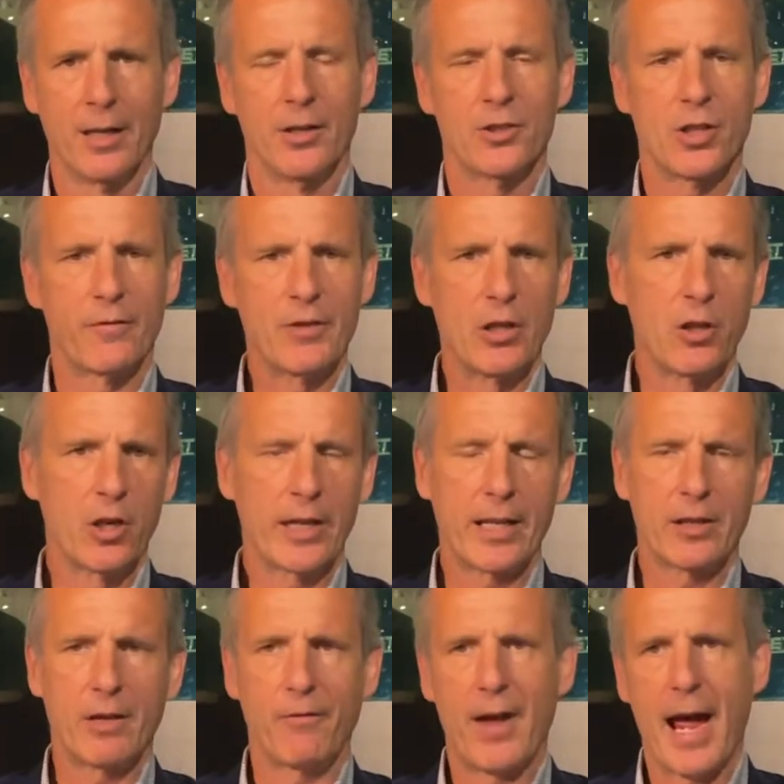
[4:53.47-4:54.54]
So if you look
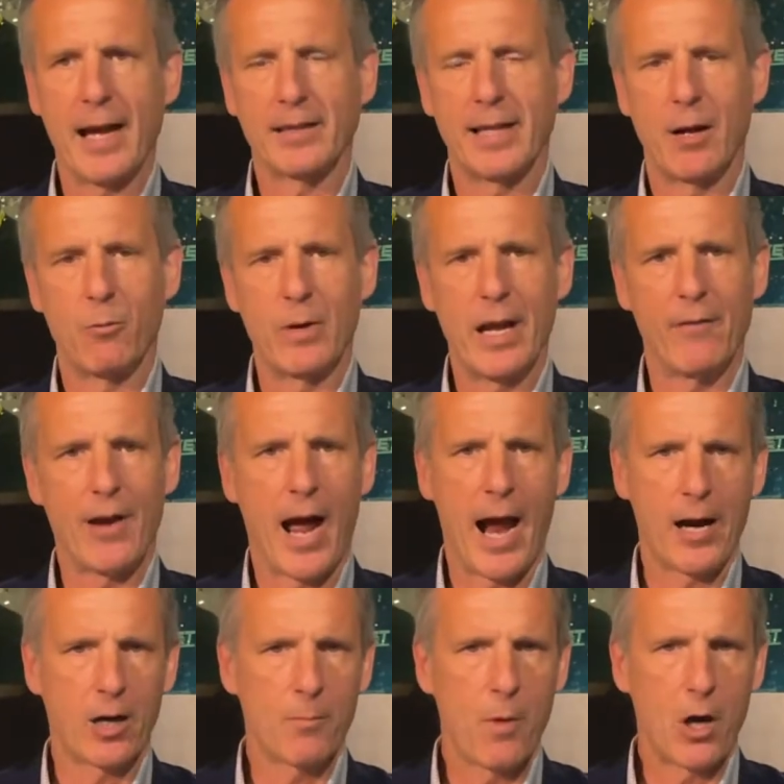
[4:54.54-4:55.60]
at the fact that we have a
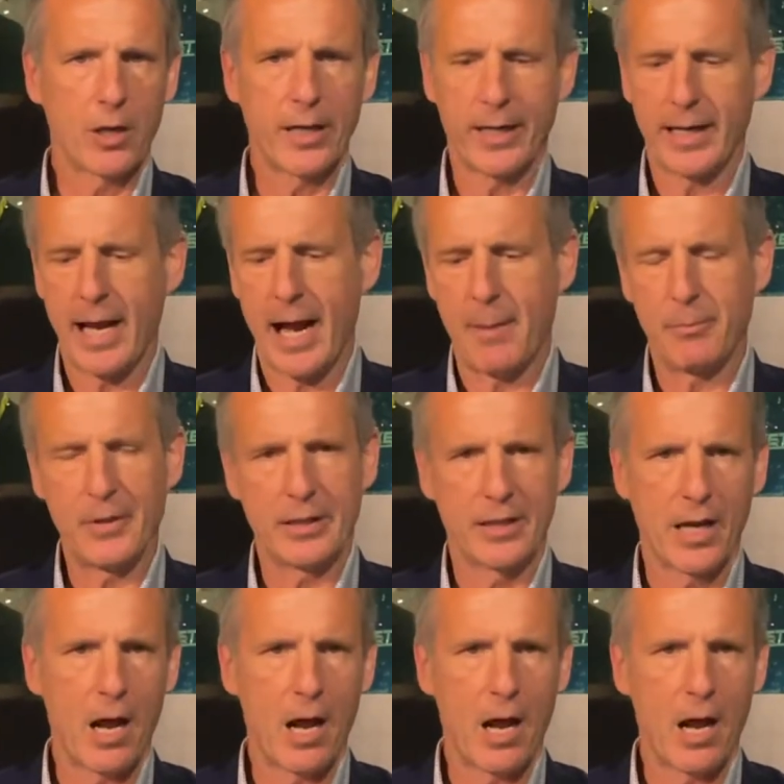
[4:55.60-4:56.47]
higher market cap than